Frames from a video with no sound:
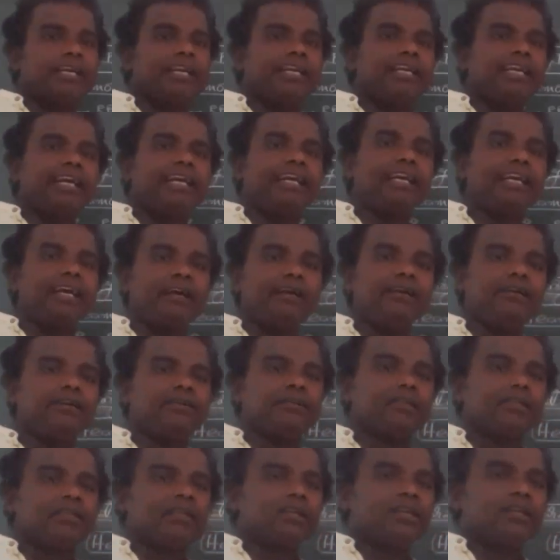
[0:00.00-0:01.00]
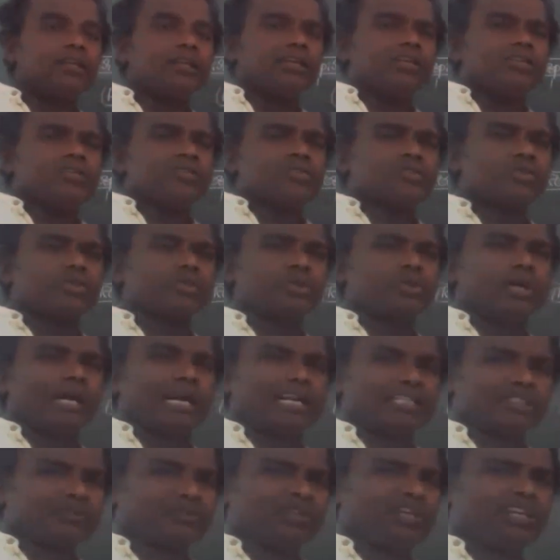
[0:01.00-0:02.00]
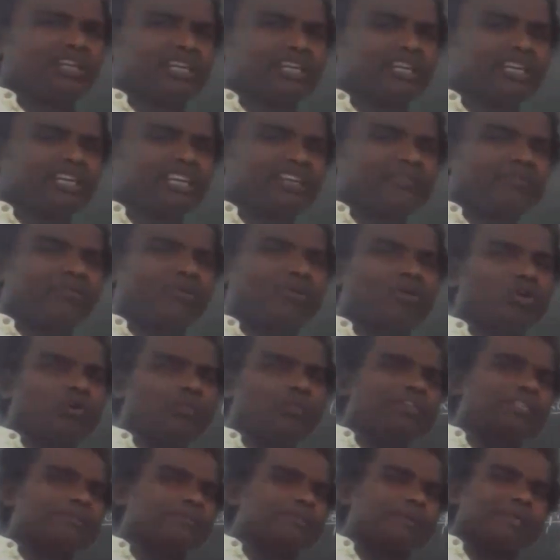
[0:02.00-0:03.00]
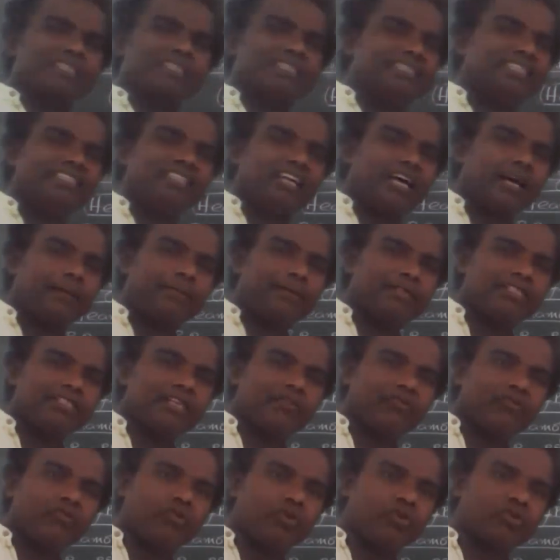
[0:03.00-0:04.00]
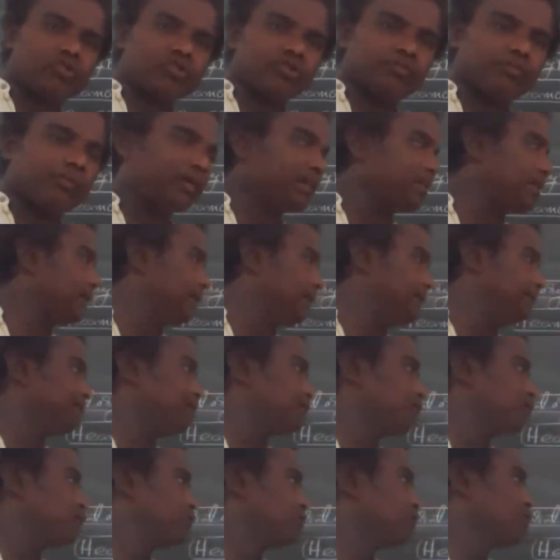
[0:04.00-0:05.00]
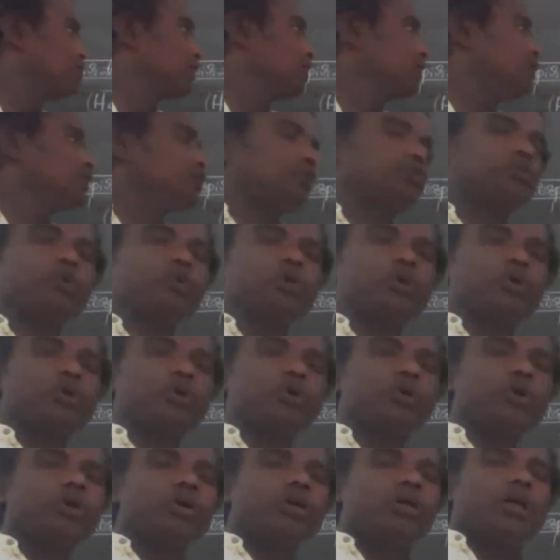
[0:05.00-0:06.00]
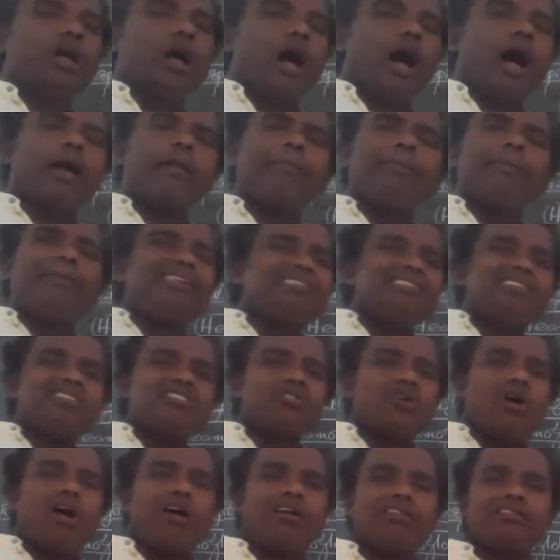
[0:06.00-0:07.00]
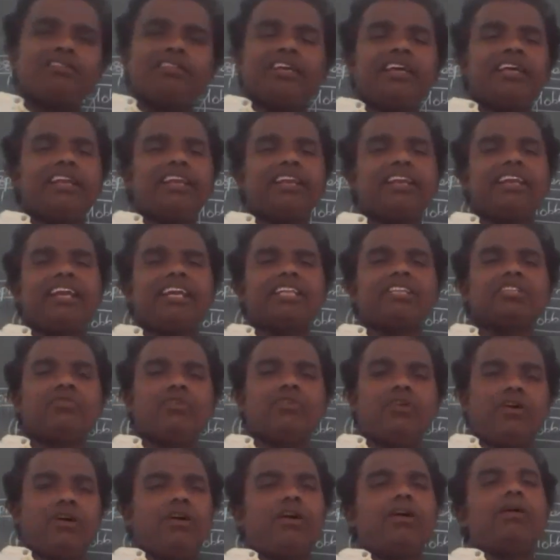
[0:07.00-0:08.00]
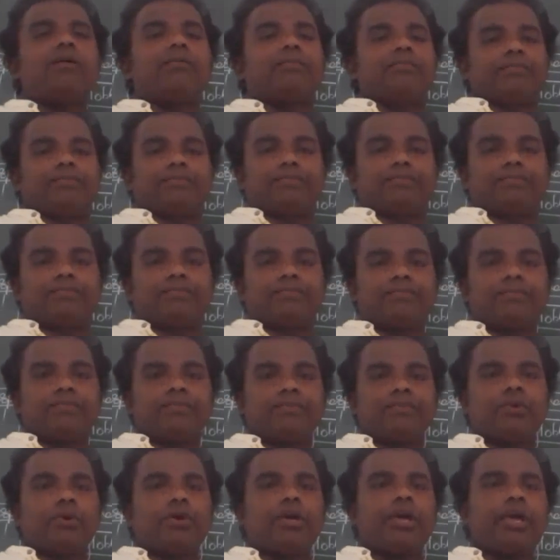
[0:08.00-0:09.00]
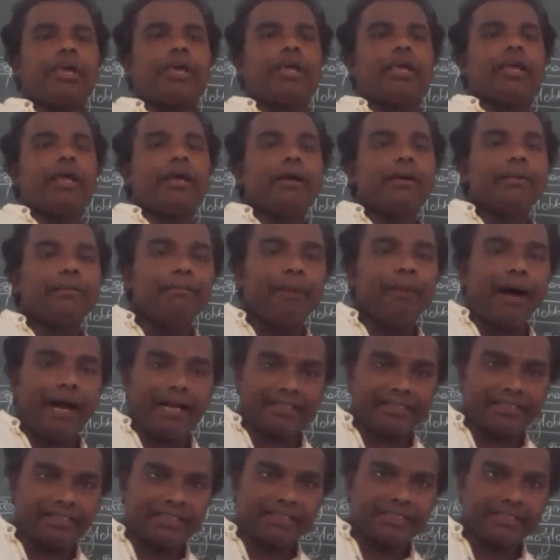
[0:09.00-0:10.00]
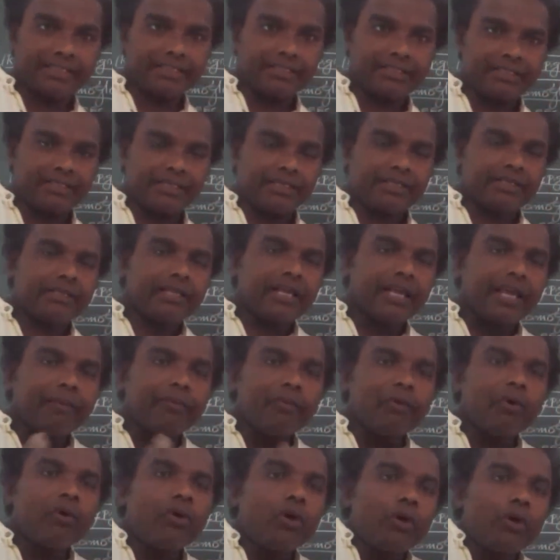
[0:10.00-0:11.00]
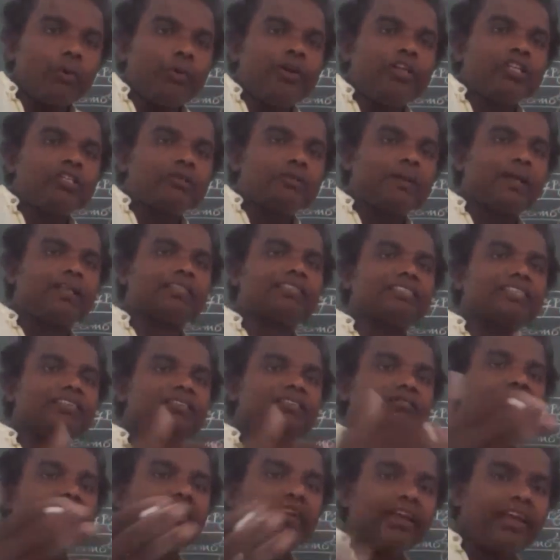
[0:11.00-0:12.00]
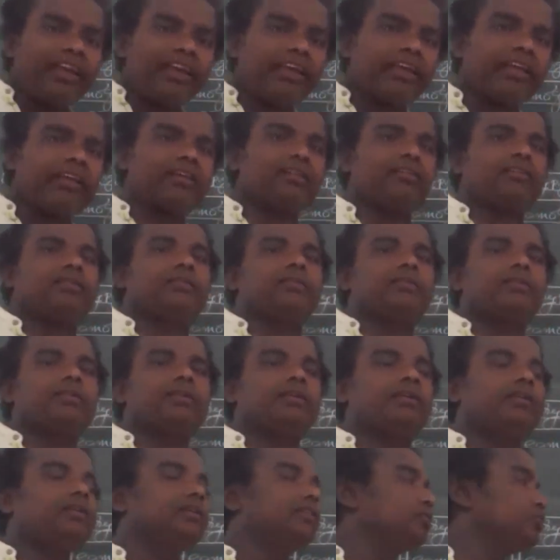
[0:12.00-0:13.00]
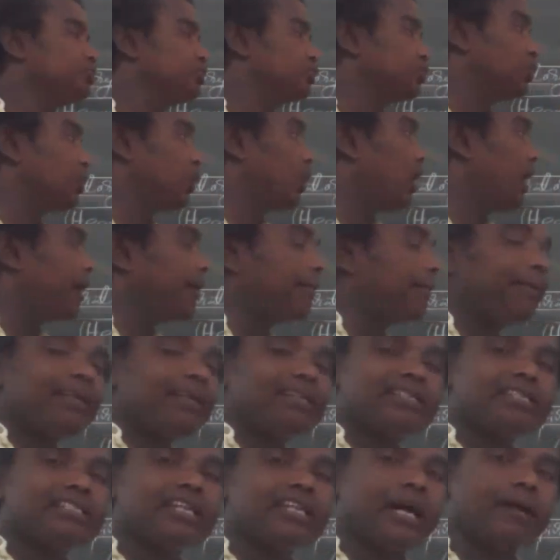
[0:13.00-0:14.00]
Any idea? So actually, hemoglobin is present in RBC, of course, but so RBC is not there in the earthworm. Okay, but the hemoglobin is present in where? So RBC is